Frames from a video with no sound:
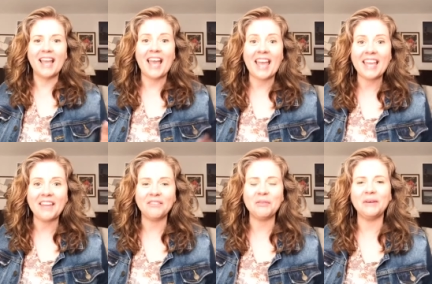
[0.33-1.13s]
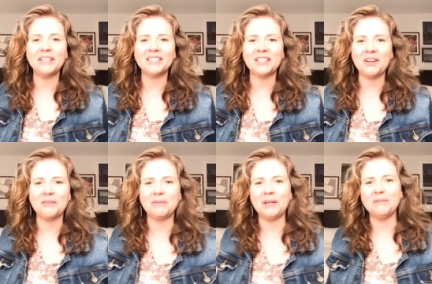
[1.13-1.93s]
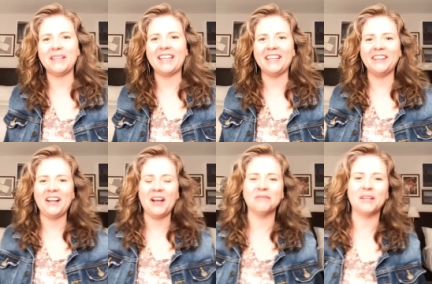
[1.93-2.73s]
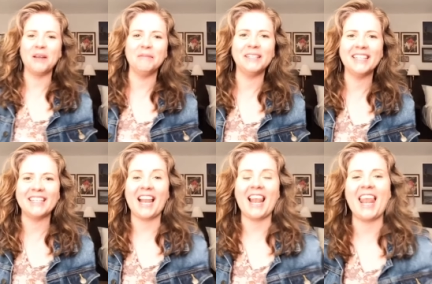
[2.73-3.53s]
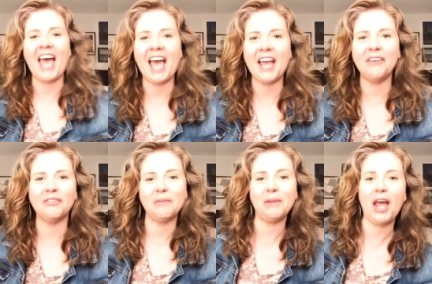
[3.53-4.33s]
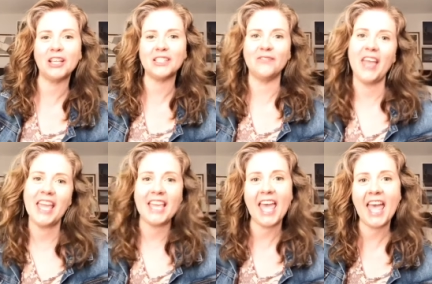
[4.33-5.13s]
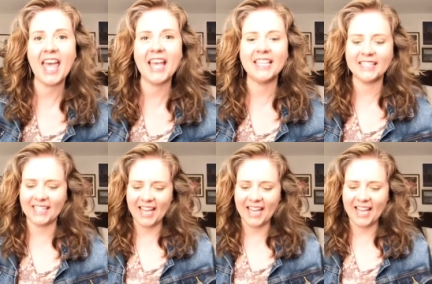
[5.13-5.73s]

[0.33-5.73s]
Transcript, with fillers: Hey everyone, it's Laura Breneman here. I'm coming in live from Las Vegas.